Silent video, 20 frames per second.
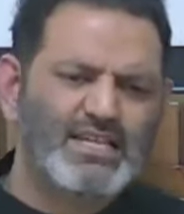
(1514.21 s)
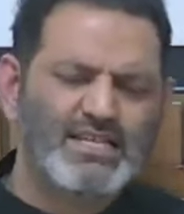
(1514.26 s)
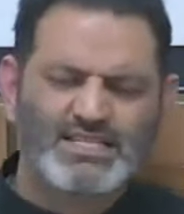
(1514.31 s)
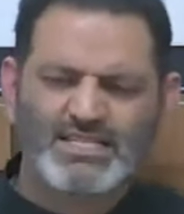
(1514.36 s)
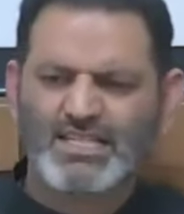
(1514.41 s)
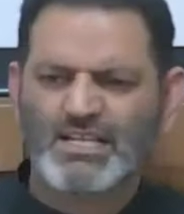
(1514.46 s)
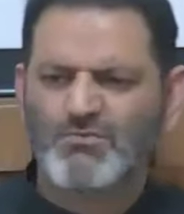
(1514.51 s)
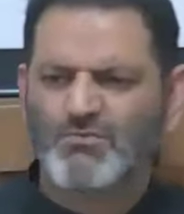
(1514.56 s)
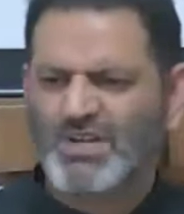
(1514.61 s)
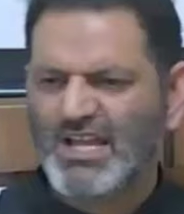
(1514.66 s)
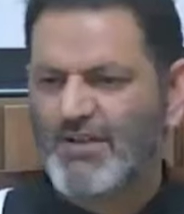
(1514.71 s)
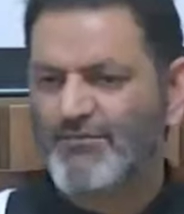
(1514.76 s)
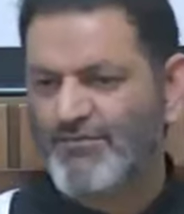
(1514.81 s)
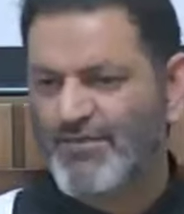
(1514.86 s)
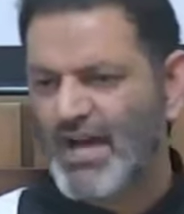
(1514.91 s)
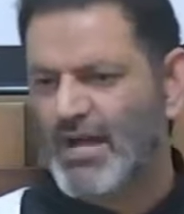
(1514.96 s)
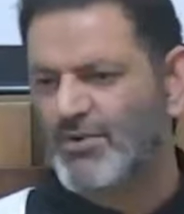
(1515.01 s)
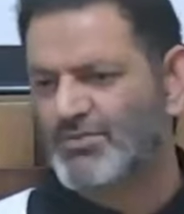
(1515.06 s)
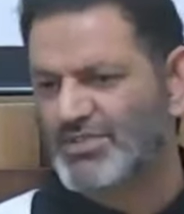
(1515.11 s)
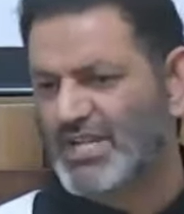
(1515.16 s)
Indeed, we have
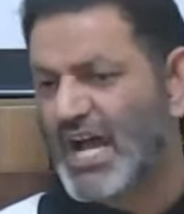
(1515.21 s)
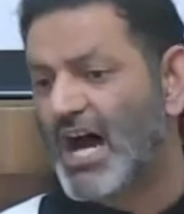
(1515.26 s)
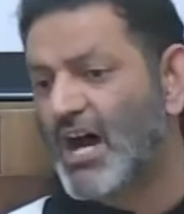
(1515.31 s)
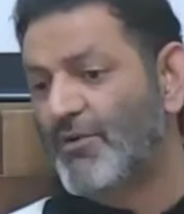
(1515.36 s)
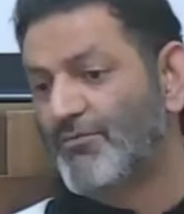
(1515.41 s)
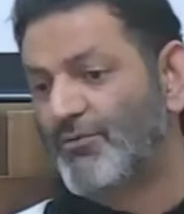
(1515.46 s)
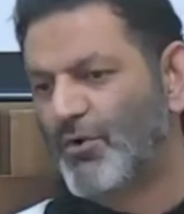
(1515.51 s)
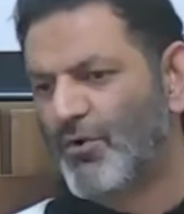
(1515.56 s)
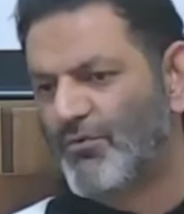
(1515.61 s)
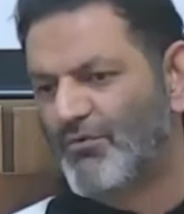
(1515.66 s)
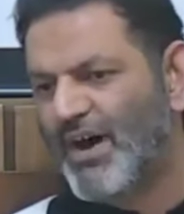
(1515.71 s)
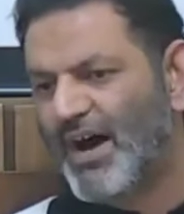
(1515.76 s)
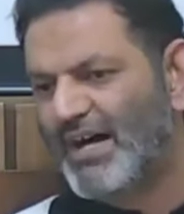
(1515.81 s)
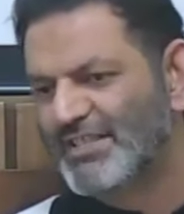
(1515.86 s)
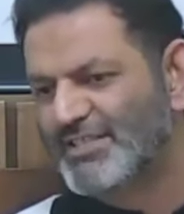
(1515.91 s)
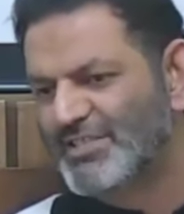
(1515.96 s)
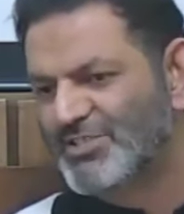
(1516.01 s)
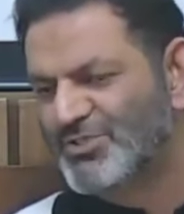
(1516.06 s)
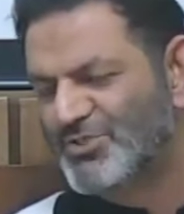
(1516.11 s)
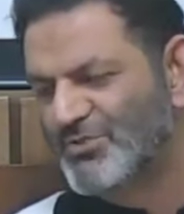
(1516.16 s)
found our
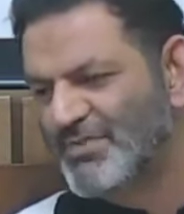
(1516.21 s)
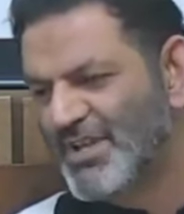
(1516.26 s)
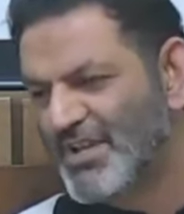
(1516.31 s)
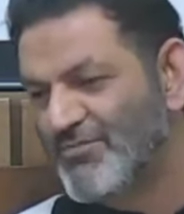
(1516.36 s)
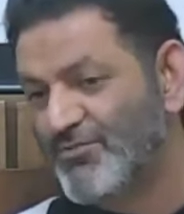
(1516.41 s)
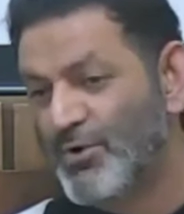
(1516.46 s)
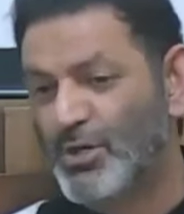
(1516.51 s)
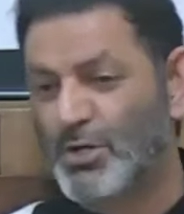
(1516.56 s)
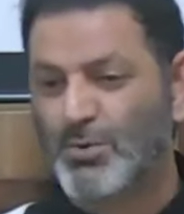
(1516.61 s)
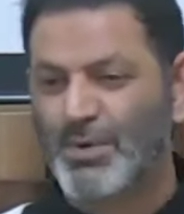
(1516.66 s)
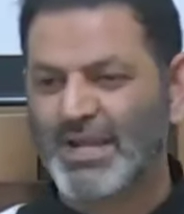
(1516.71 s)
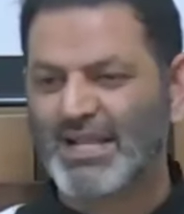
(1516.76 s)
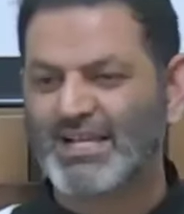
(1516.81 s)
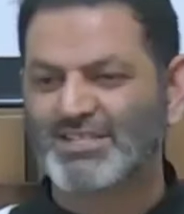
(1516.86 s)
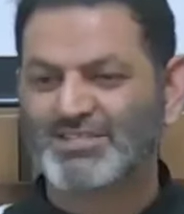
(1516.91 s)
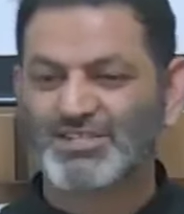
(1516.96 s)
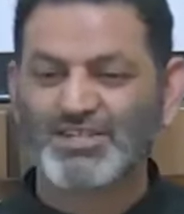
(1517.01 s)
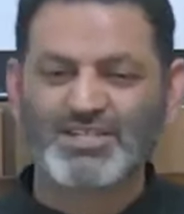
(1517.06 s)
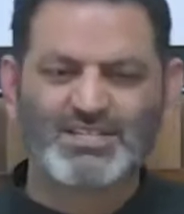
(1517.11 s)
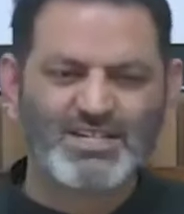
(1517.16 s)
forefathers to be following a
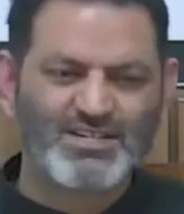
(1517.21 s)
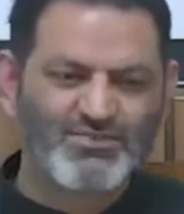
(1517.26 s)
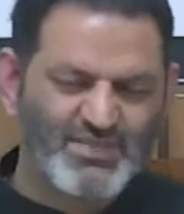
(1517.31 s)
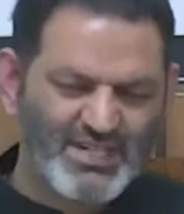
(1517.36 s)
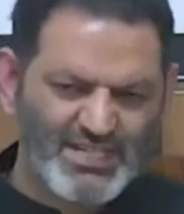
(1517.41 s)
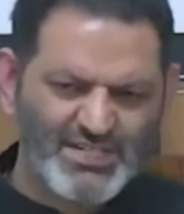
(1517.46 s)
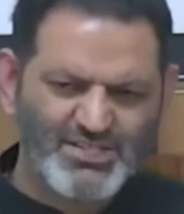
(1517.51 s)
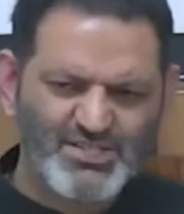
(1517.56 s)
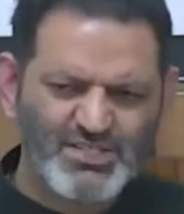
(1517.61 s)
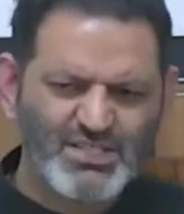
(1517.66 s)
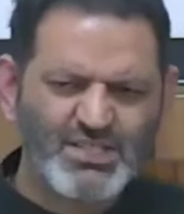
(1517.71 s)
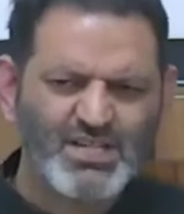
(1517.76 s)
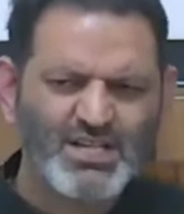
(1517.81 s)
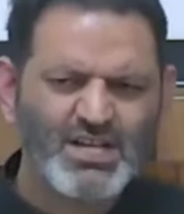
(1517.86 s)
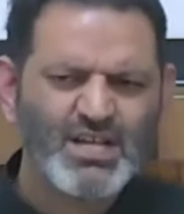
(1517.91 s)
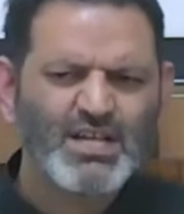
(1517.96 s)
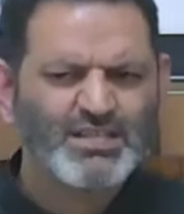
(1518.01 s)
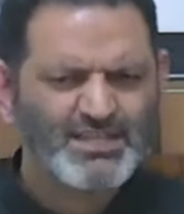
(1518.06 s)
certain religion.